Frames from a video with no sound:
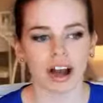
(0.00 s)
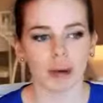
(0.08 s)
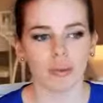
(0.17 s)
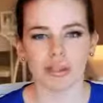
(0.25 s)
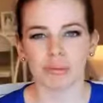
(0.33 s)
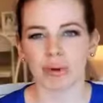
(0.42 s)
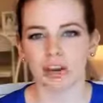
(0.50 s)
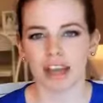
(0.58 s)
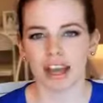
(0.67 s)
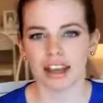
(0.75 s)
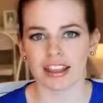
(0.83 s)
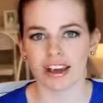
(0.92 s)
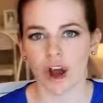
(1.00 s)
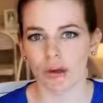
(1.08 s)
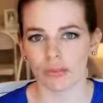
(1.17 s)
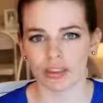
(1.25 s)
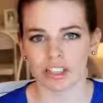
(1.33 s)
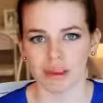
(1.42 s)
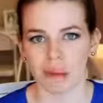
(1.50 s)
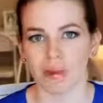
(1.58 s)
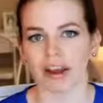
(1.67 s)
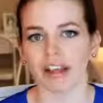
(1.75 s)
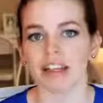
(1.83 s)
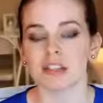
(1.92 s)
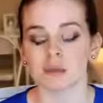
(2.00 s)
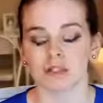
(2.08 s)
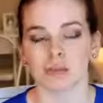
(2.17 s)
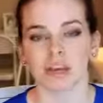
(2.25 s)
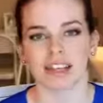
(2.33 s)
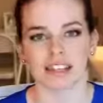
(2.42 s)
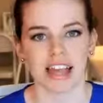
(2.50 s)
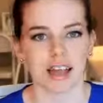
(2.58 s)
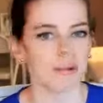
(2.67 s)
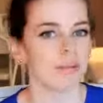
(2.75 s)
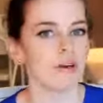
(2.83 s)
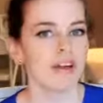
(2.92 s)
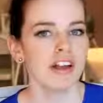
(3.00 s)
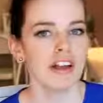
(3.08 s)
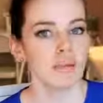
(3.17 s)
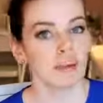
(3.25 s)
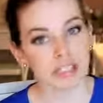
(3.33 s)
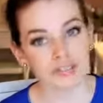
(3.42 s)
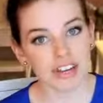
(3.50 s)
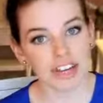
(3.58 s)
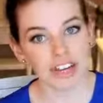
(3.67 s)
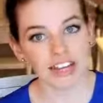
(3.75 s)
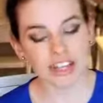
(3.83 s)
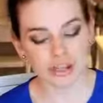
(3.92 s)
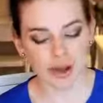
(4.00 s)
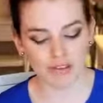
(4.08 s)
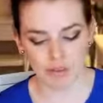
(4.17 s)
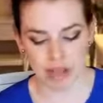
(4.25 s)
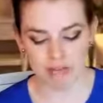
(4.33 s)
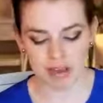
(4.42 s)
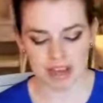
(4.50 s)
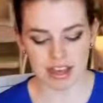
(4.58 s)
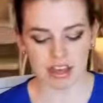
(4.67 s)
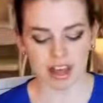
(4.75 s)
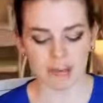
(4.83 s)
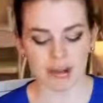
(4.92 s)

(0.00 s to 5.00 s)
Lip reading: I wasn't putting anything harmful into my body, especially because I am breastfeeding and I do have a baby.